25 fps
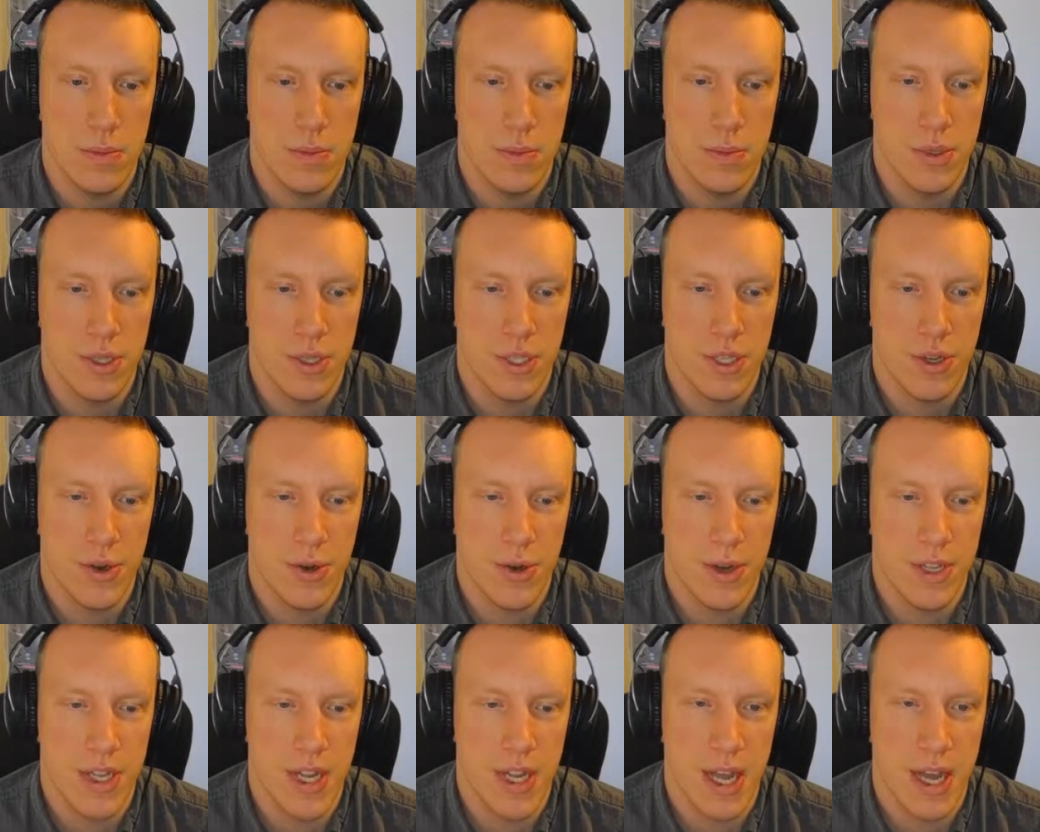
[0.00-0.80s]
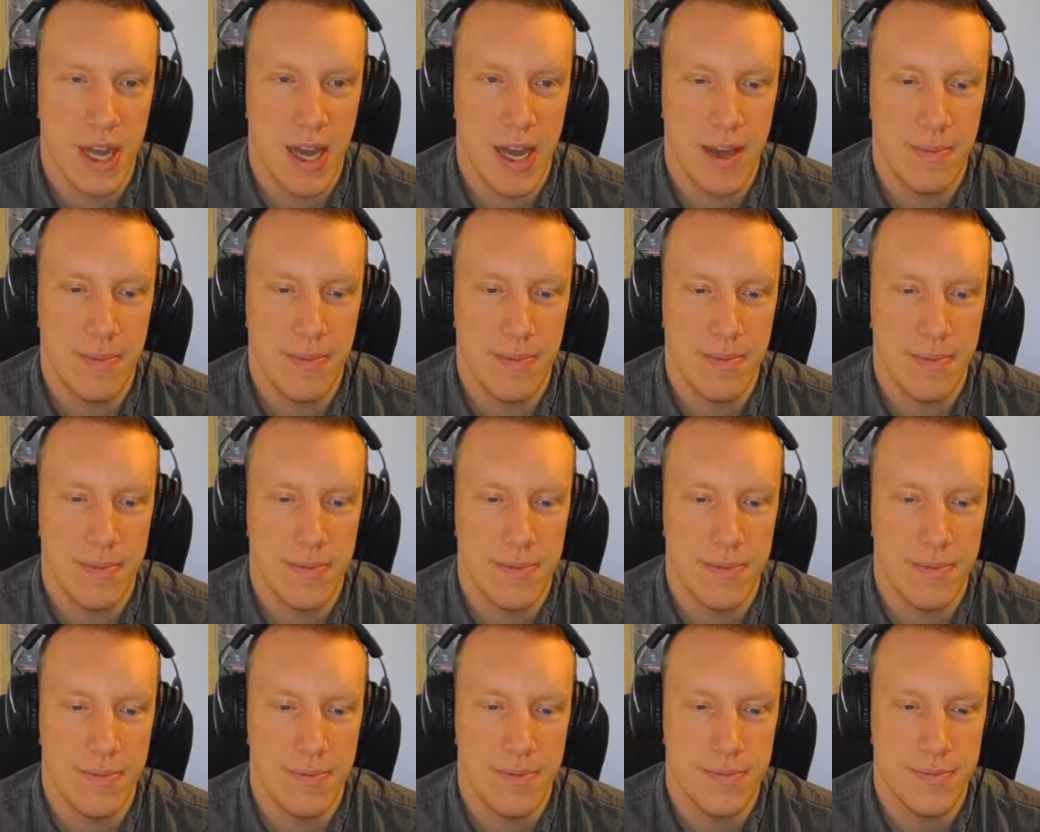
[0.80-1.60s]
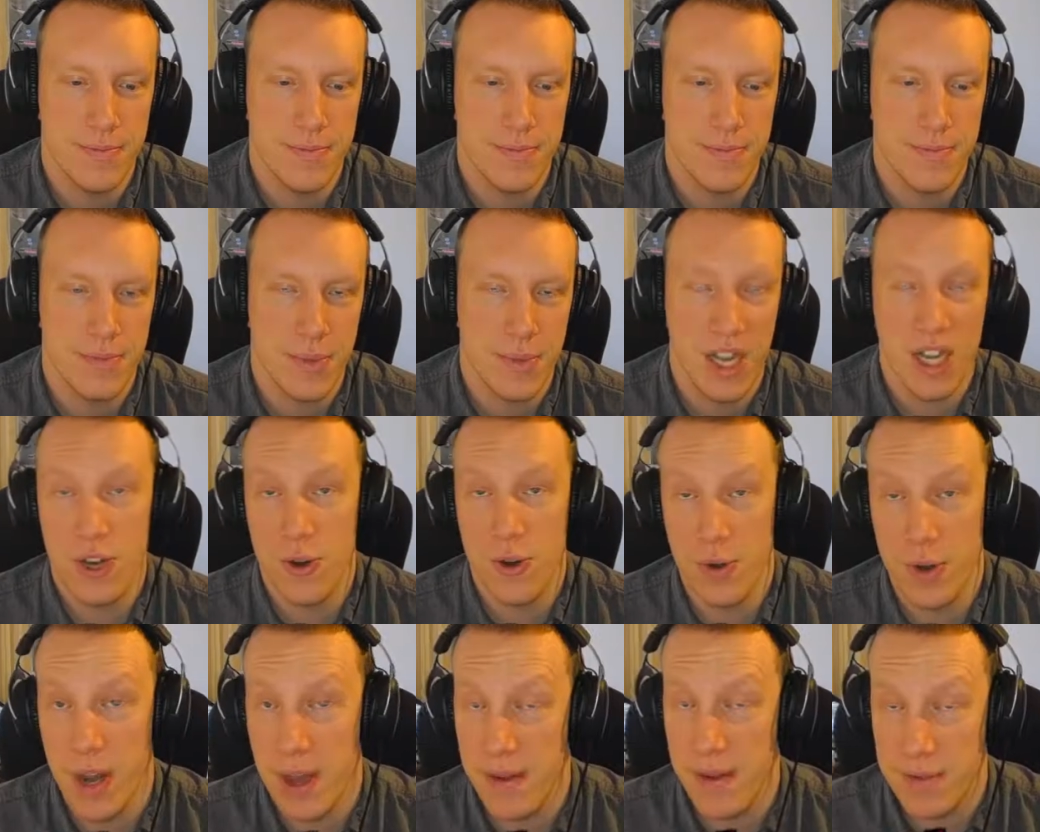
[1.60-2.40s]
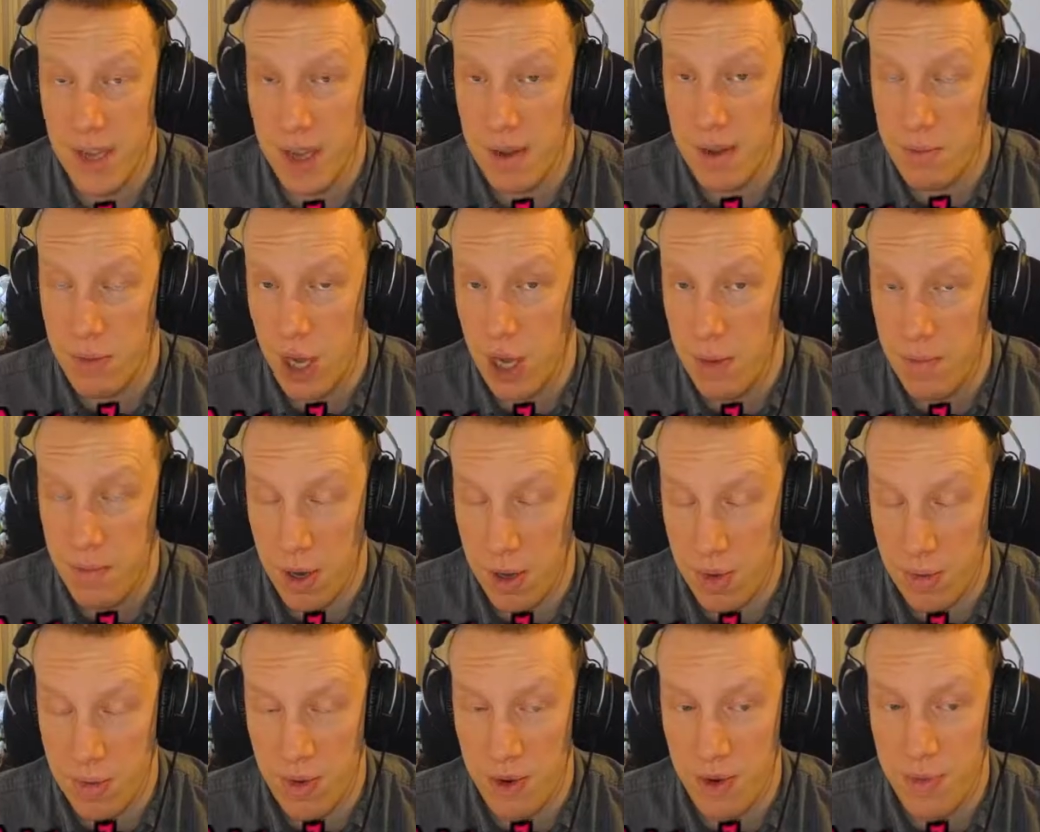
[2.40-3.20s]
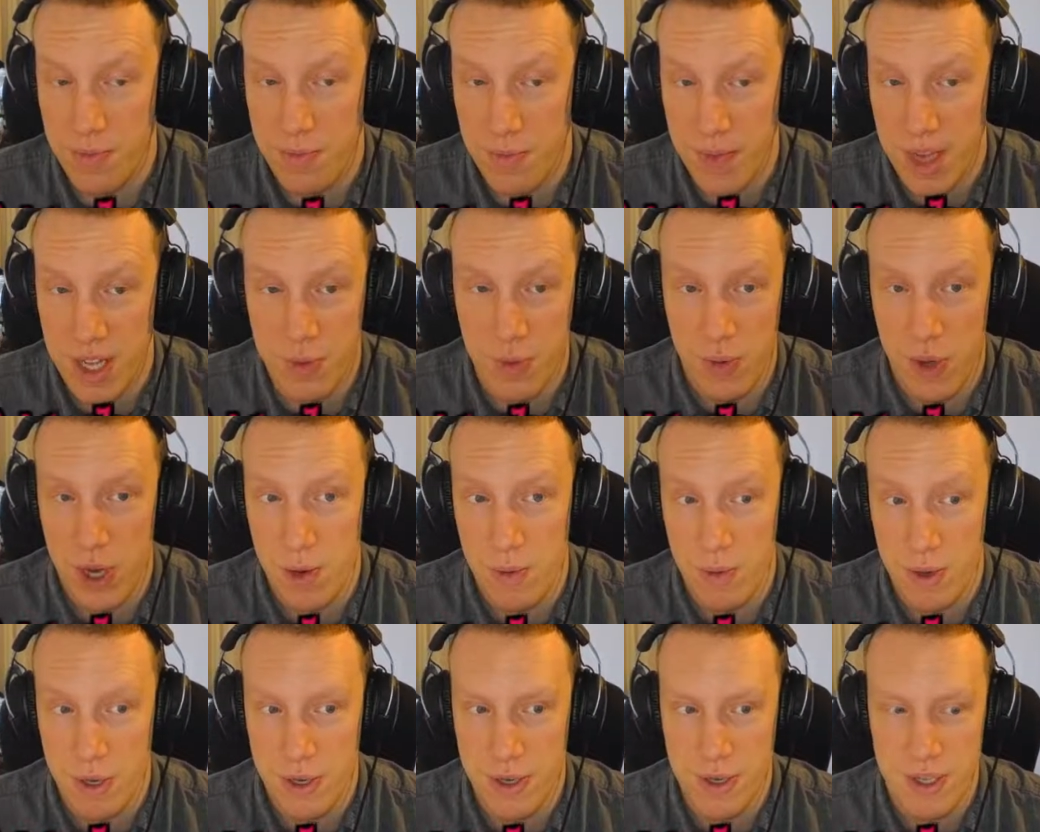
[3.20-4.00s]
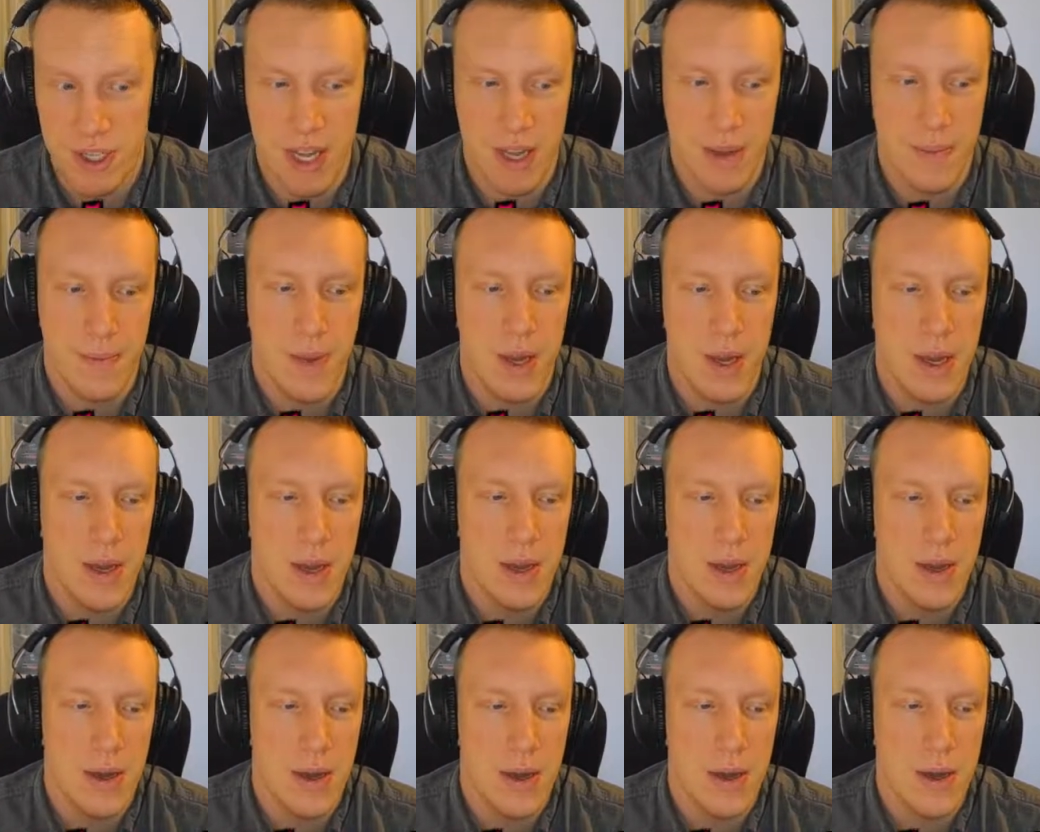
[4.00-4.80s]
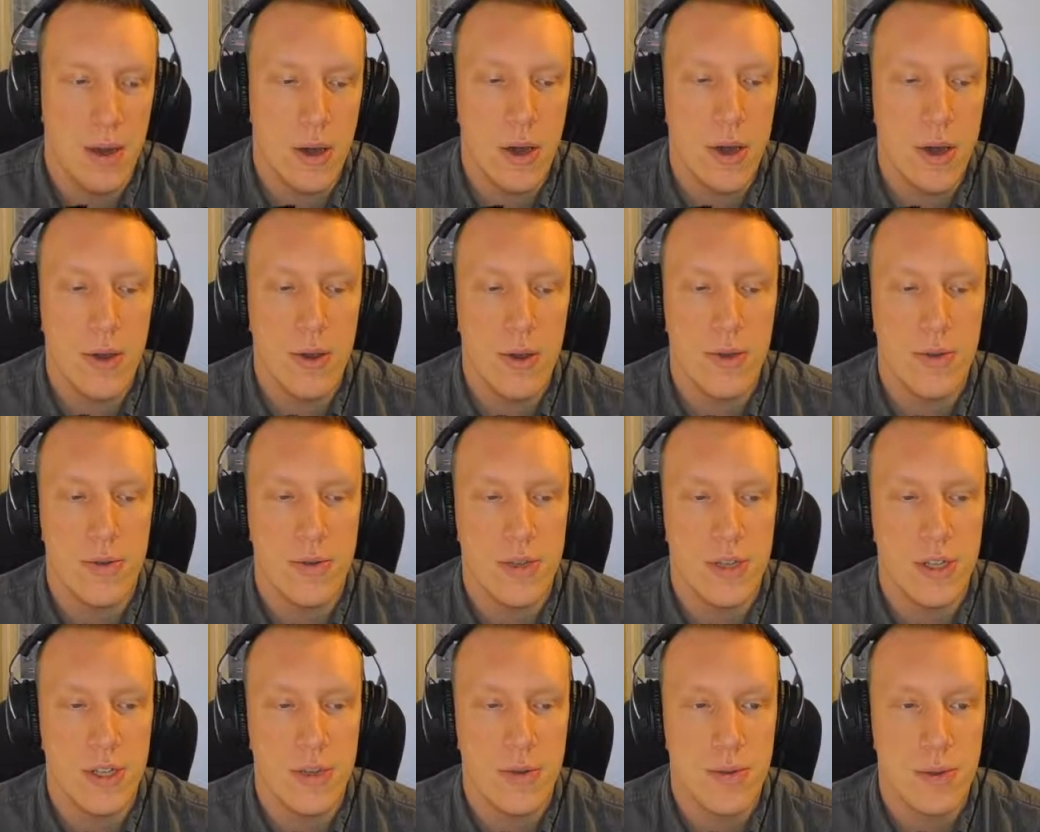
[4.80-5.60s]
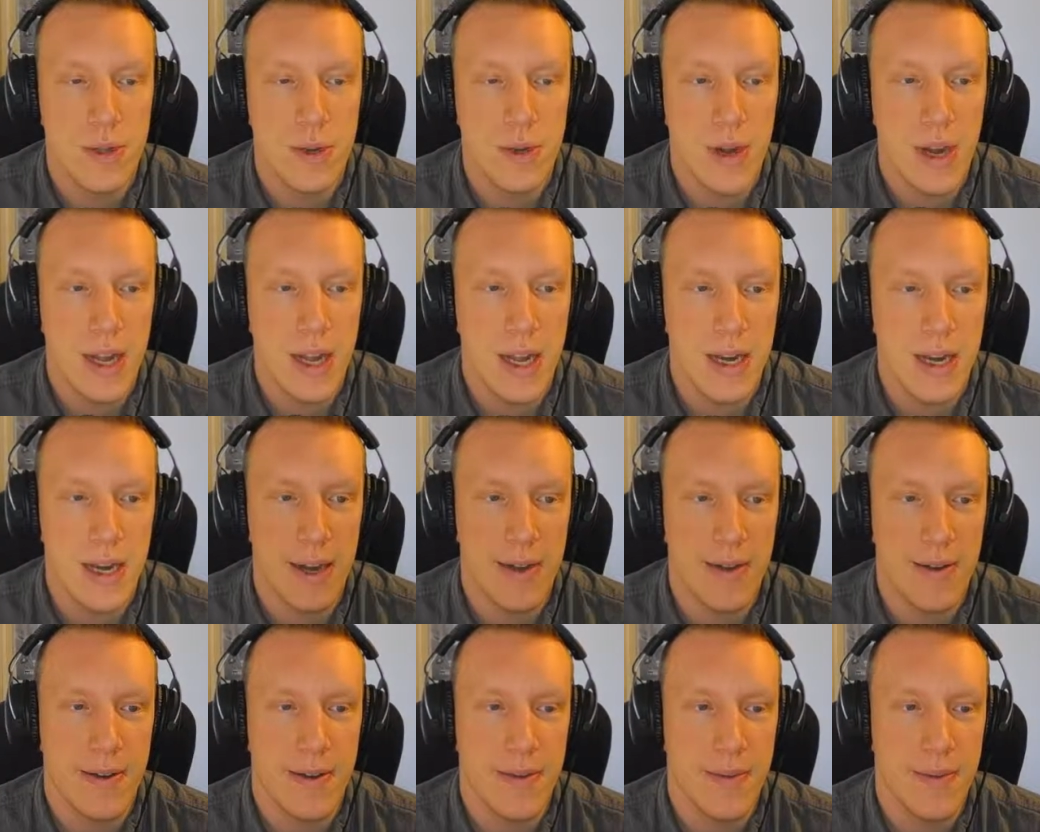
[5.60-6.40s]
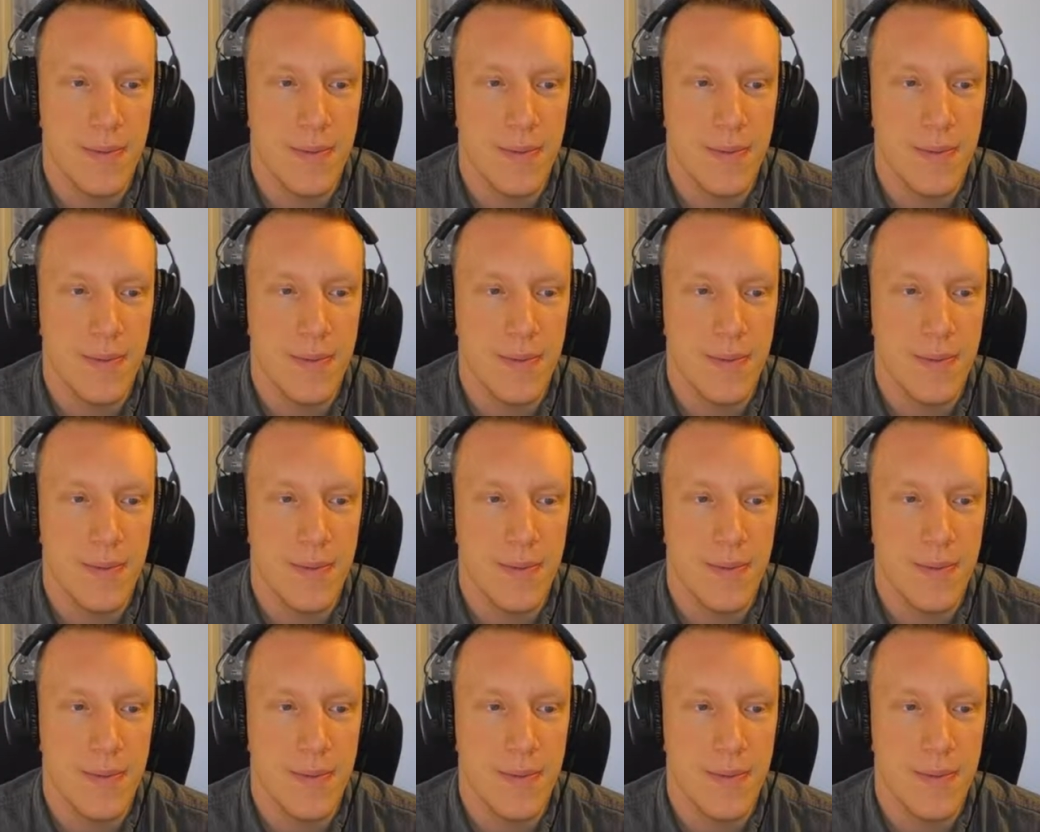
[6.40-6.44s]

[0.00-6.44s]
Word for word: Story time! I don't have time to upload more, is what I want to say. Oh, so you're here.